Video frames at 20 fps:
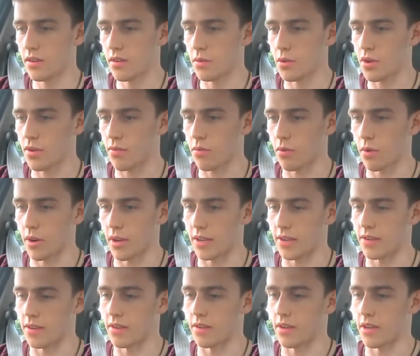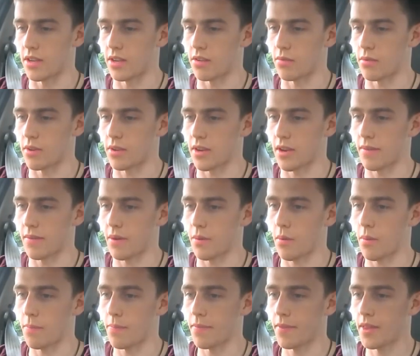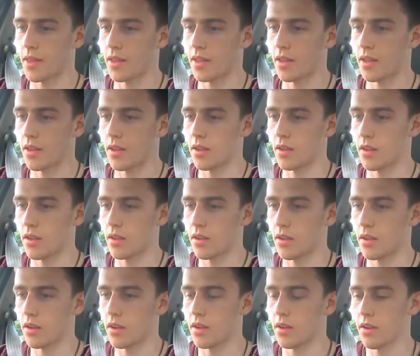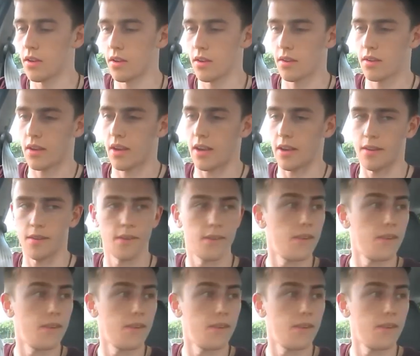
Whichever one it is that needs to reset, that one. Okay.